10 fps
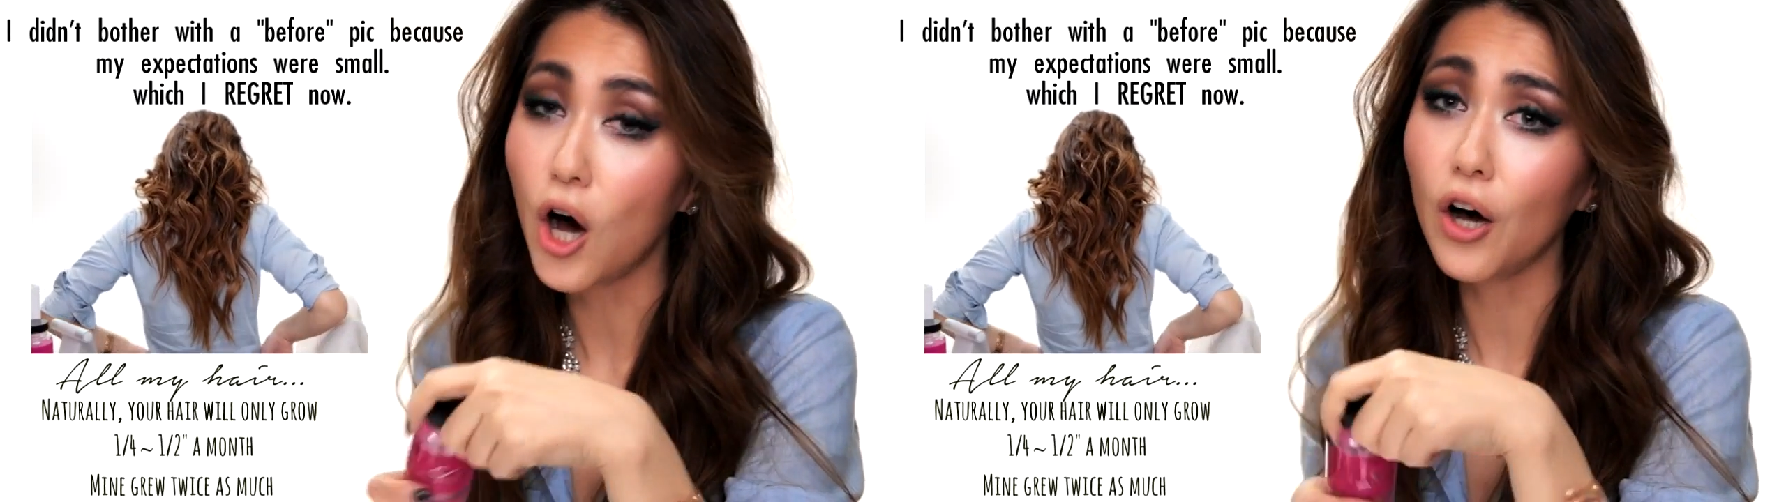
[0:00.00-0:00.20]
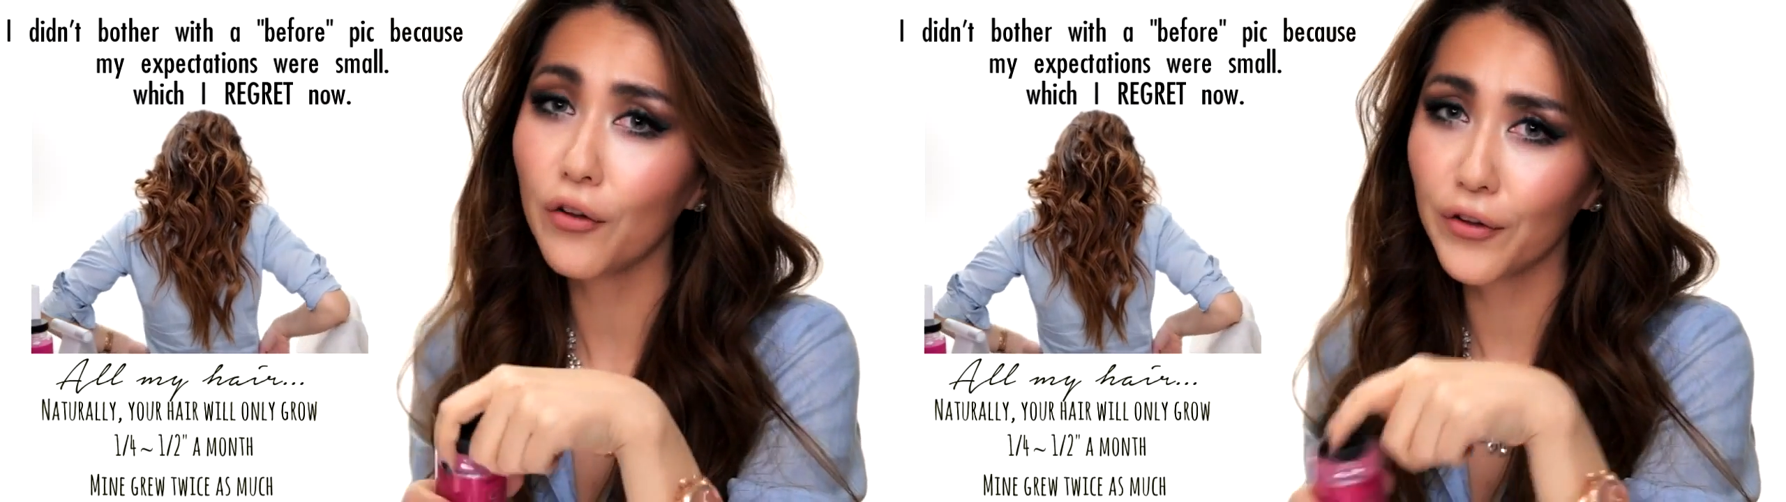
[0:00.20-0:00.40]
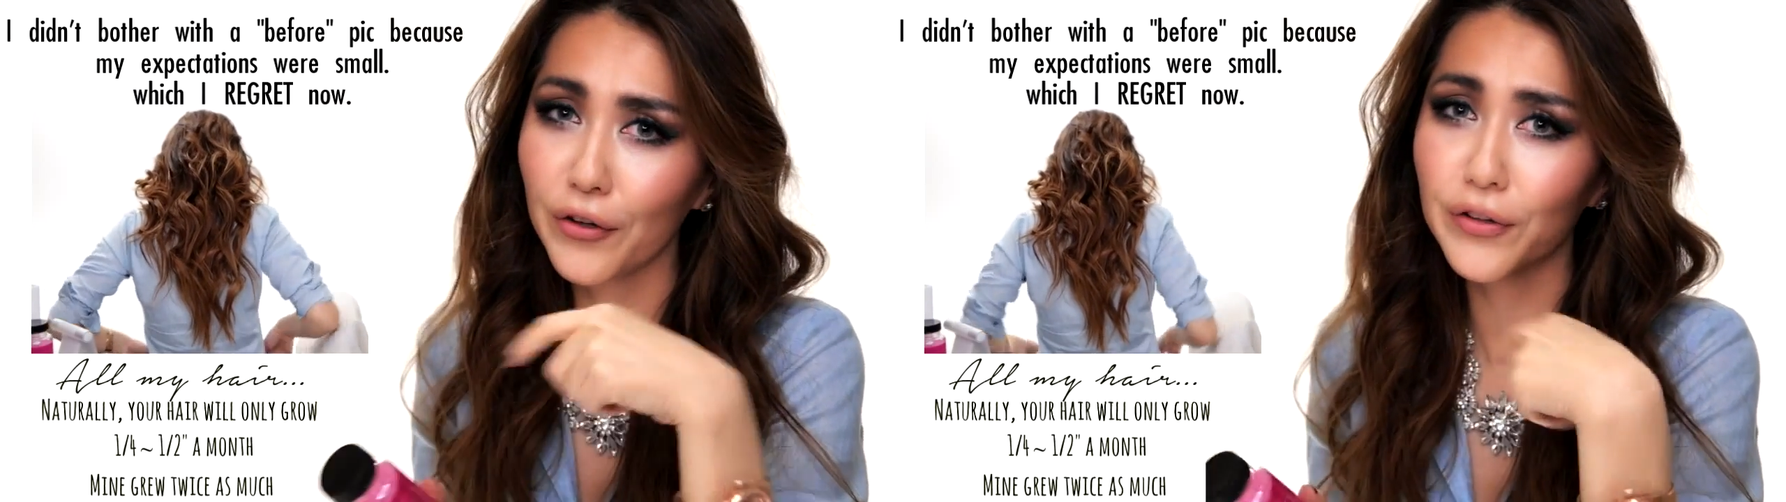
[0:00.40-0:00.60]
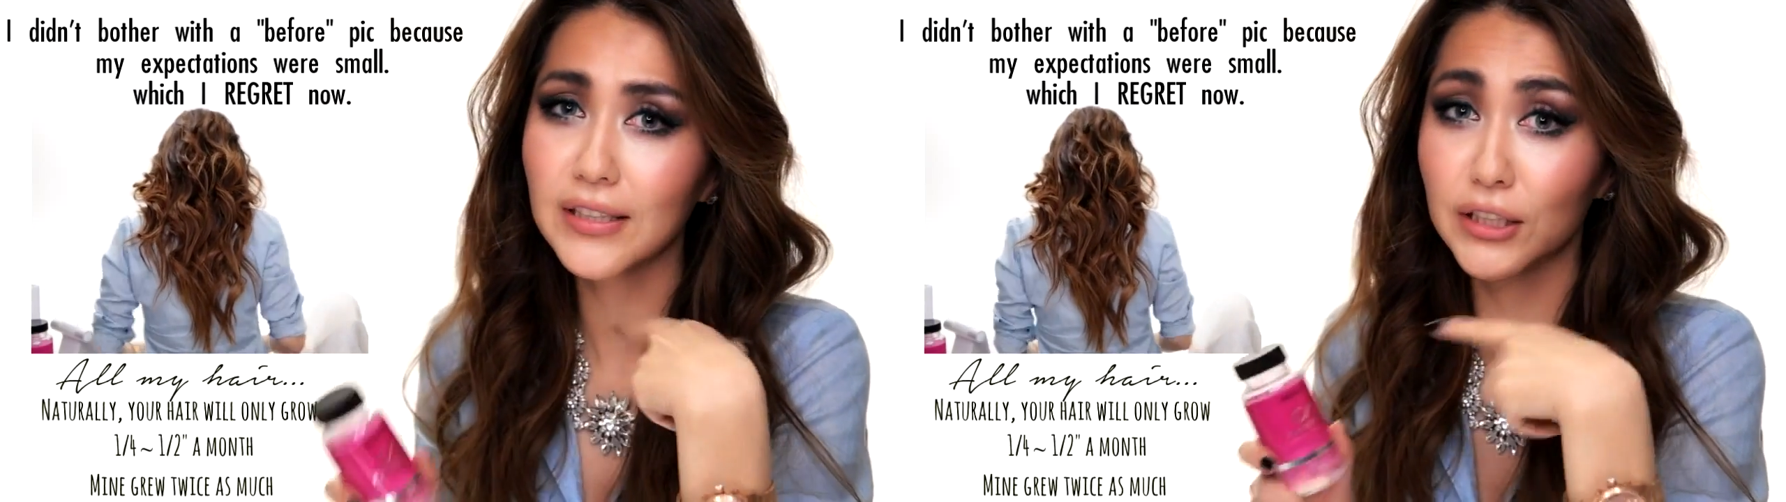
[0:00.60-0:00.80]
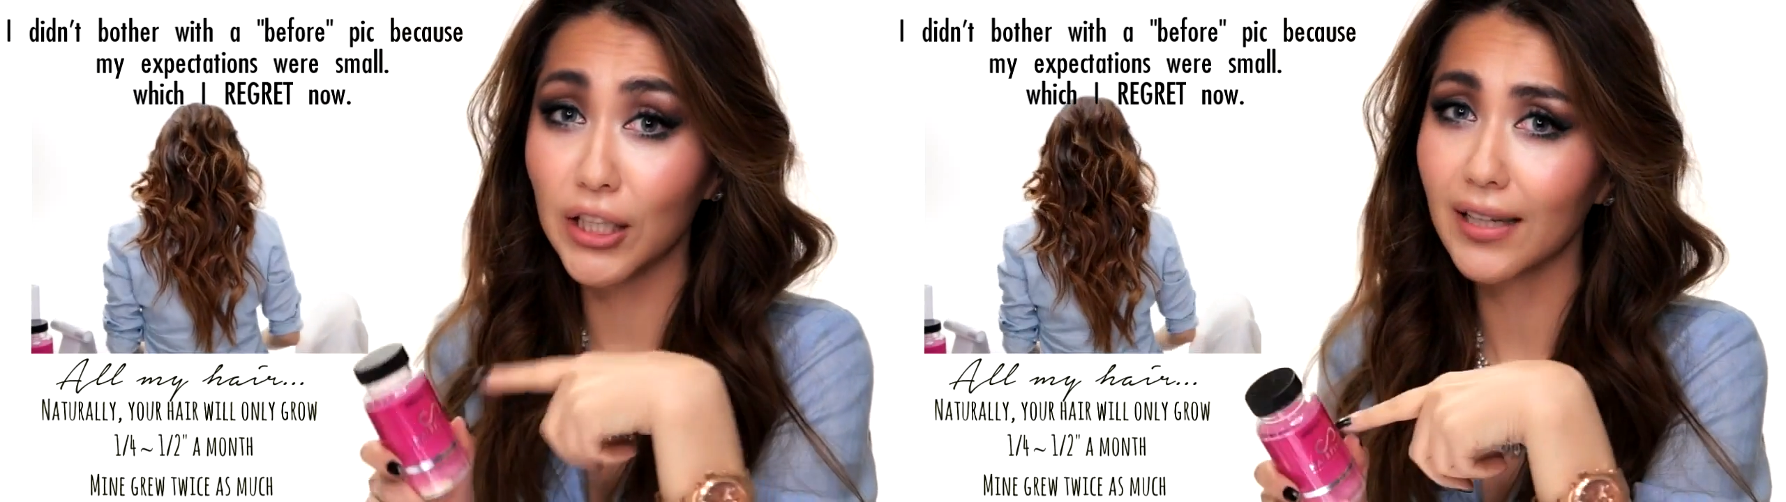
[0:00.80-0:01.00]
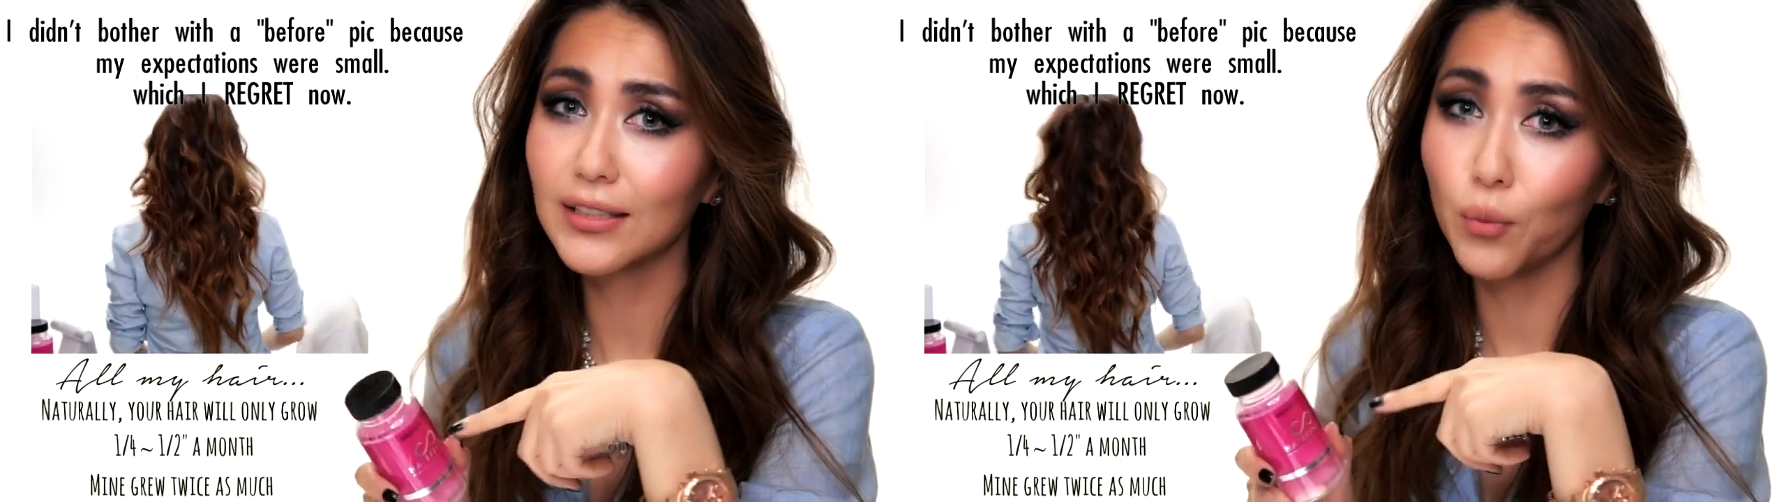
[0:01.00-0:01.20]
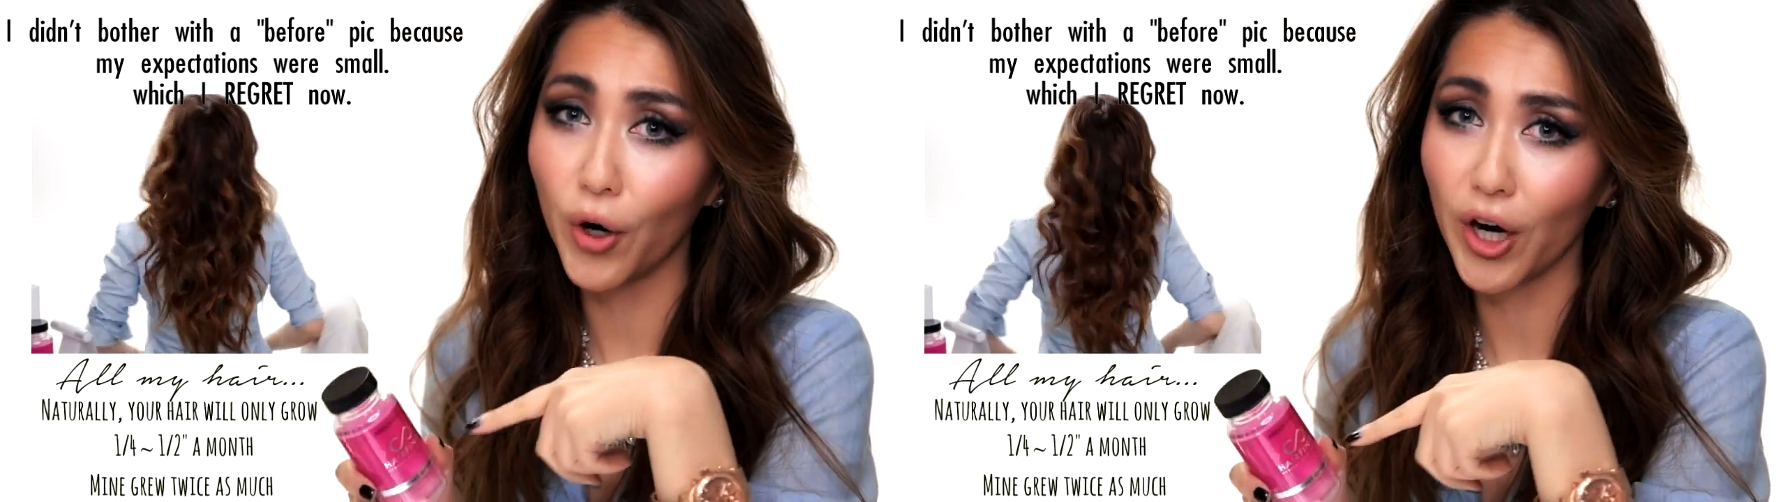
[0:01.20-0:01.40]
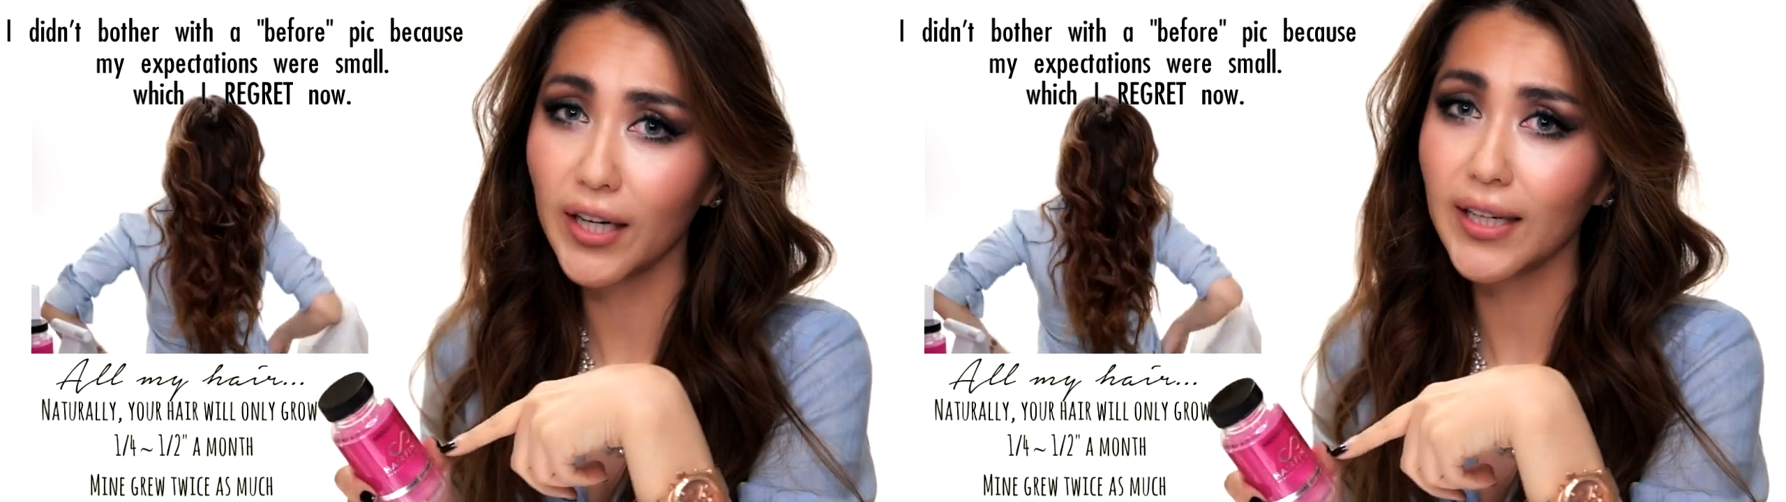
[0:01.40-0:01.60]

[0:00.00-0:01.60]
although this does work,